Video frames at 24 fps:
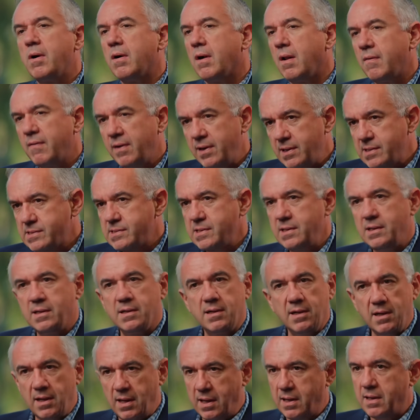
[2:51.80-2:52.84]
already seeing it
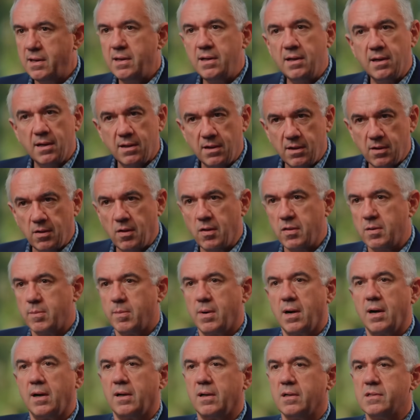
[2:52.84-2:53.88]
in India and other
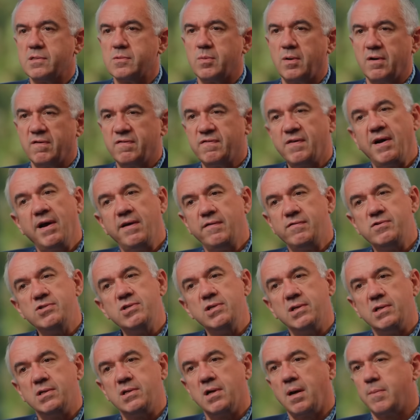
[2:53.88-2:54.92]
markets where 5G
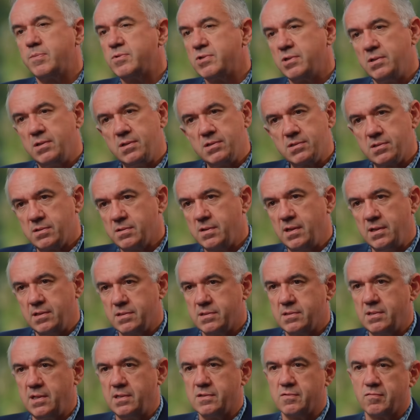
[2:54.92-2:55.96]
adoption
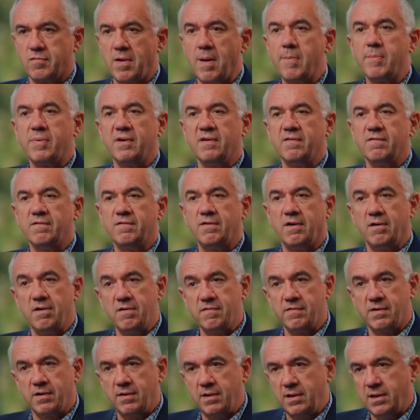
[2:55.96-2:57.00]
is ramping very,
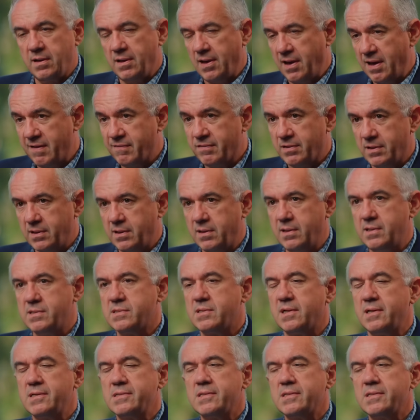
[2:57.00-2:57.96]
very heavily these days.